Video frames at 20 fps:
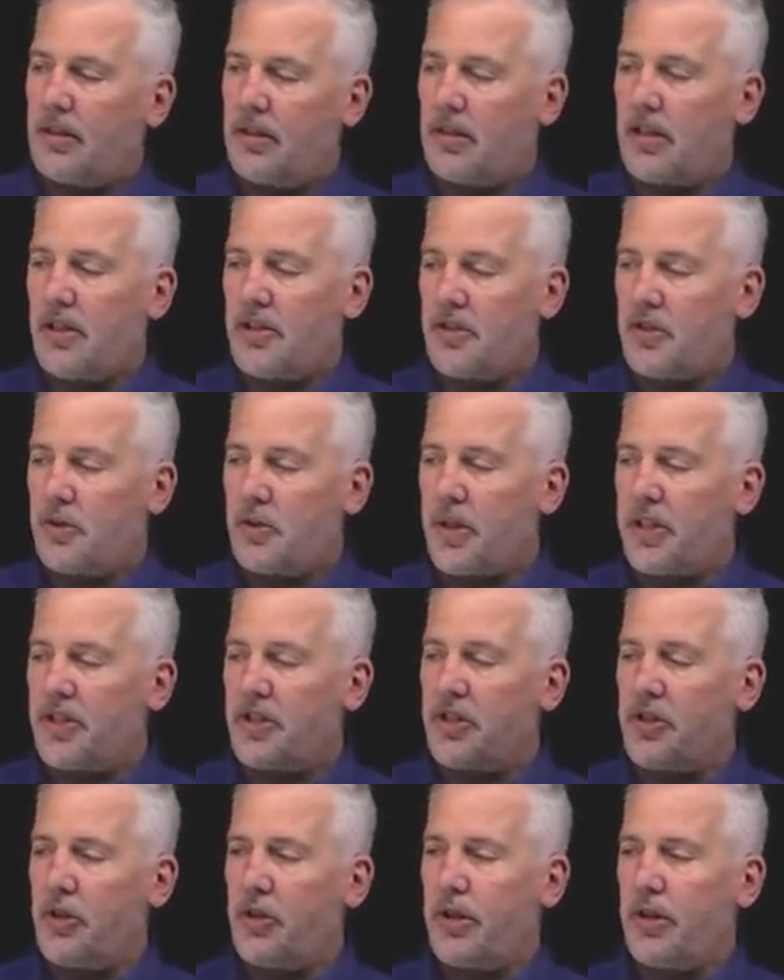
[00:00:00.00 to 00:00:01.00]

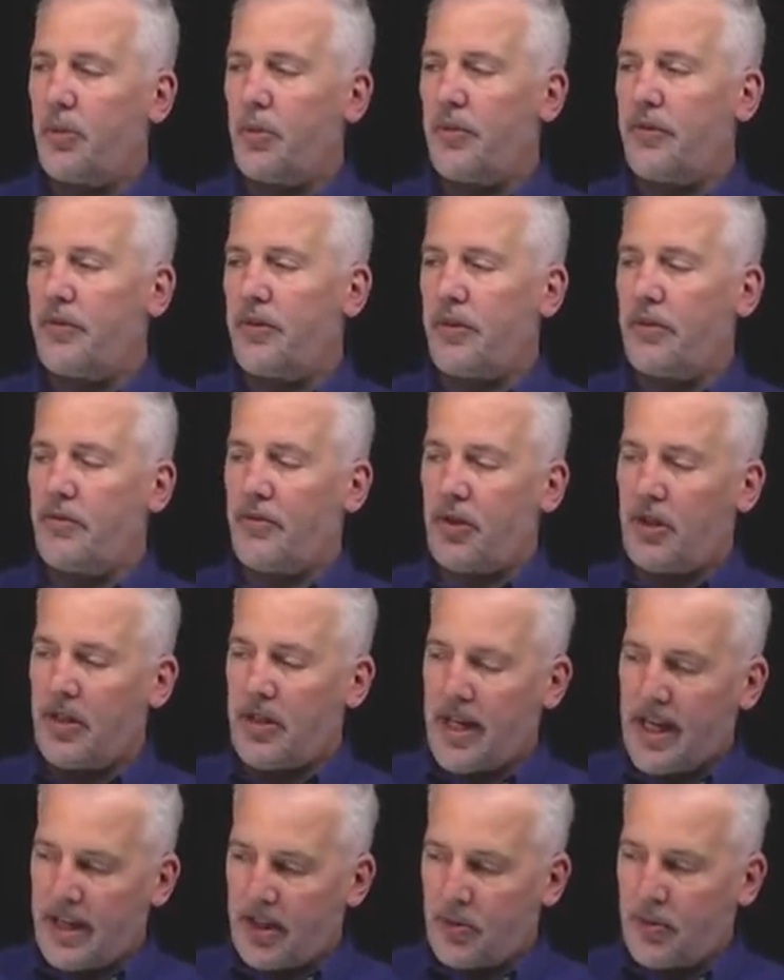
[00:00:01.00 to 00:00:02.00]
concentration unit, we've converted
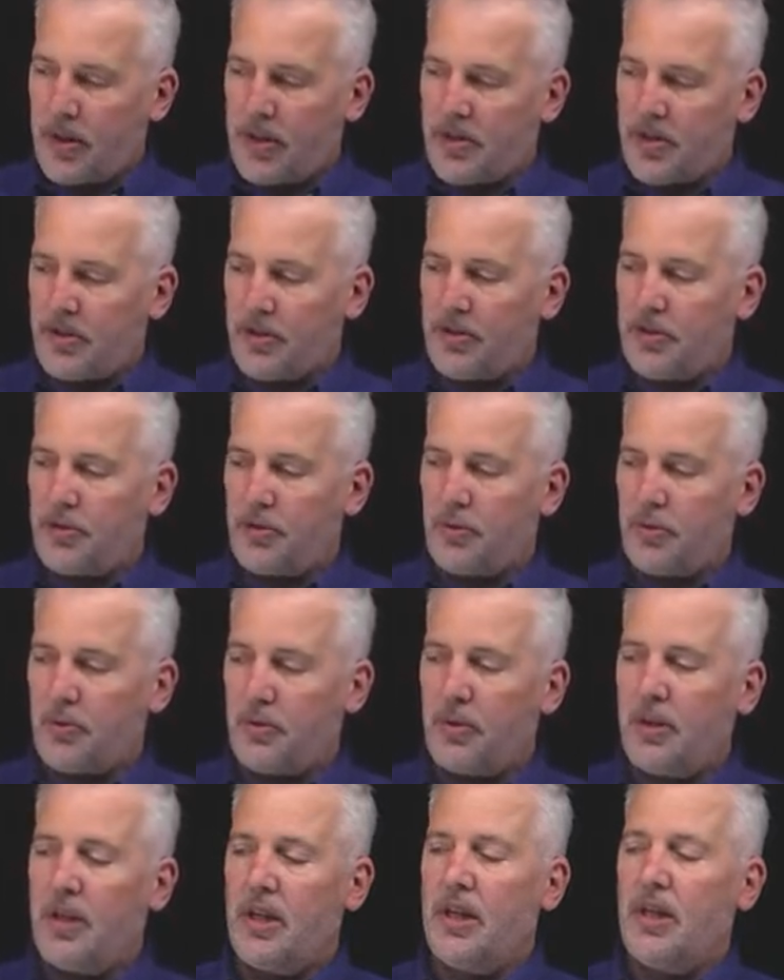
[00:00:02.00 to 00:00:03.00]
that equation
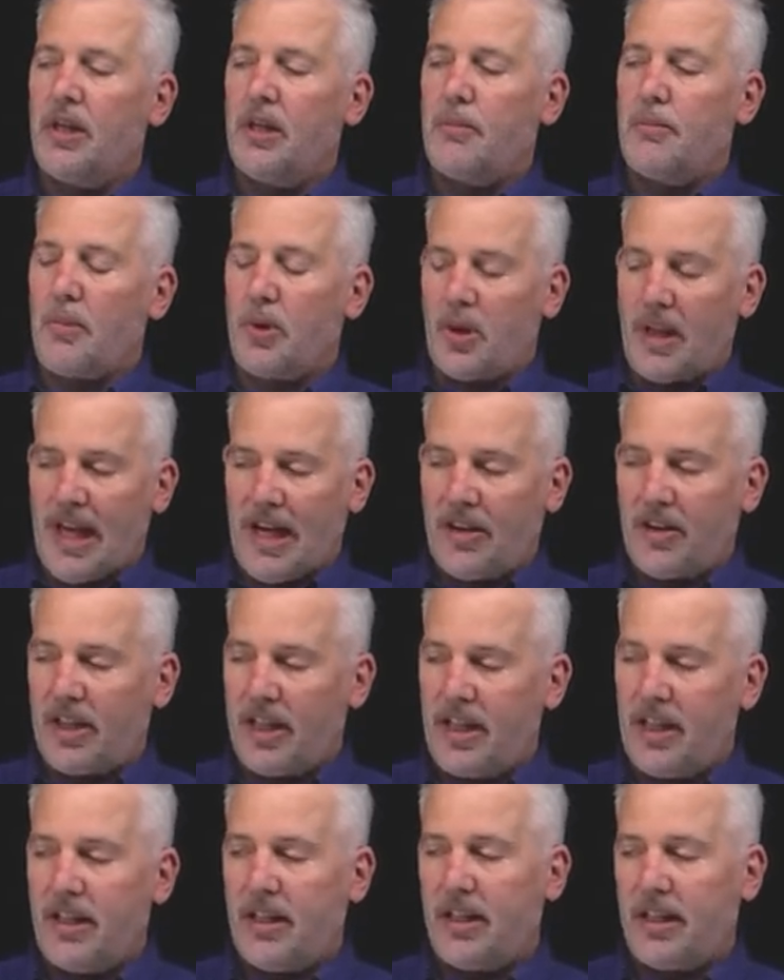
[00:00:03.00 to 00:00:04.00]
to
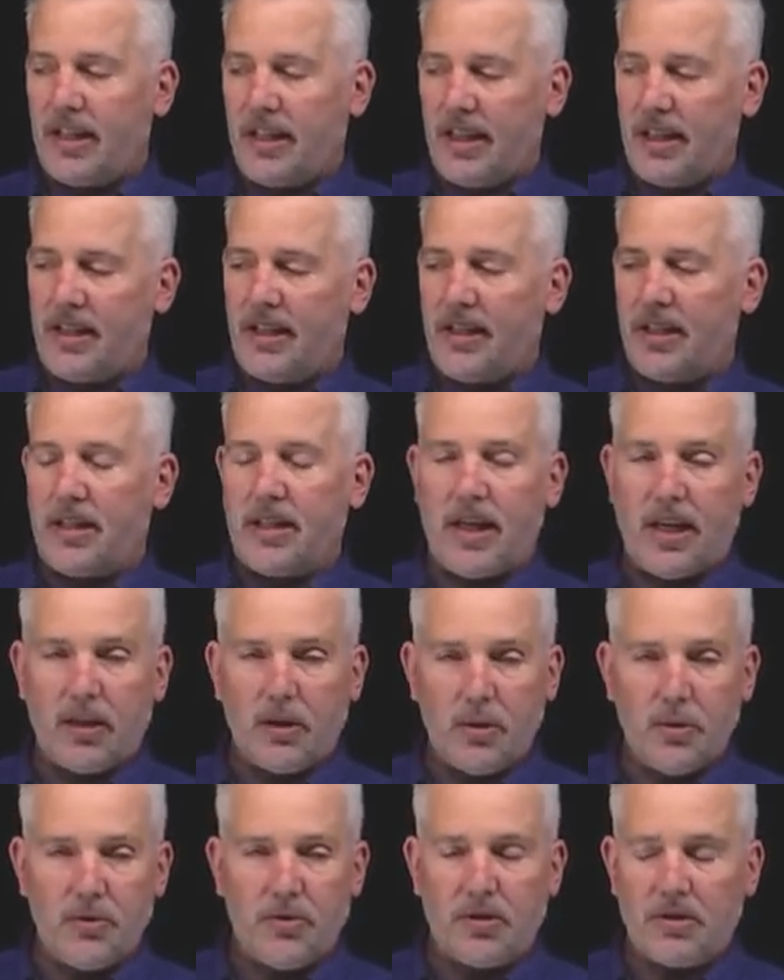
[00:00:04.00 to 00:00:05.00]
molality, again in the
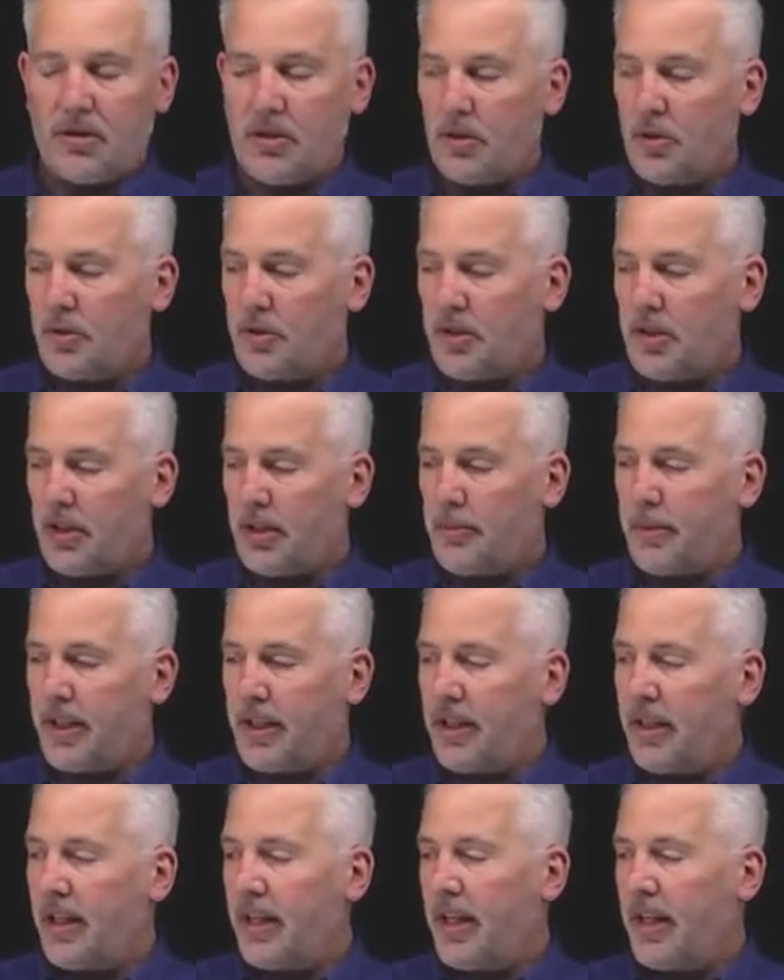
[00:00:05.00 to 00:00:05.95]
dilute solution limit.